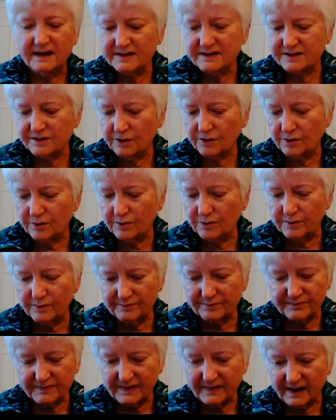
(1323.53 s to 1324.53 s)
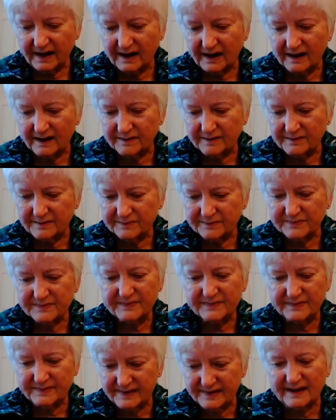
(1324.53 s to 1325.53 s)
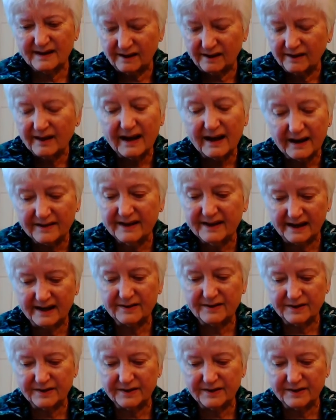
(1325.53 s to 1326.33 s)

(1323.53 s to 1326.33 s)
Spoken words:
So that a lot of that,